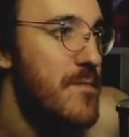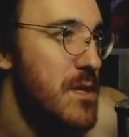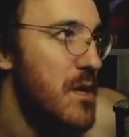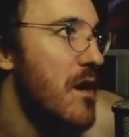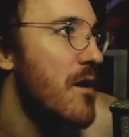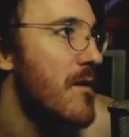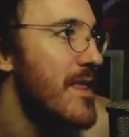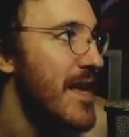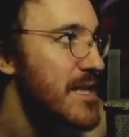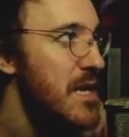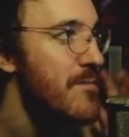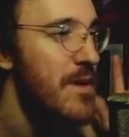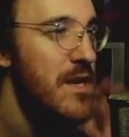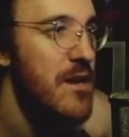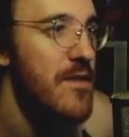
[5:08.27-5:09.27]
So, and that's
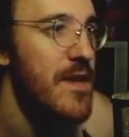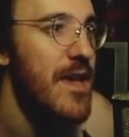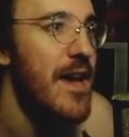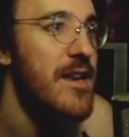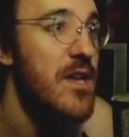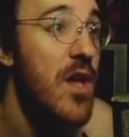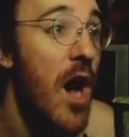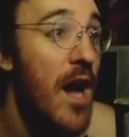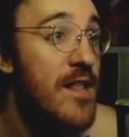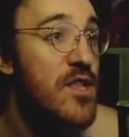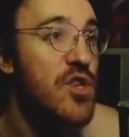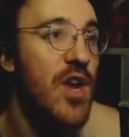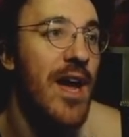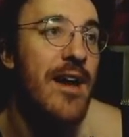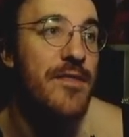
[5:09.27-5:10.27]
going to be near the end.
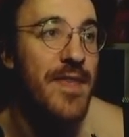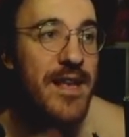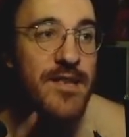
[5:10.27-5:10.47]
God's Child,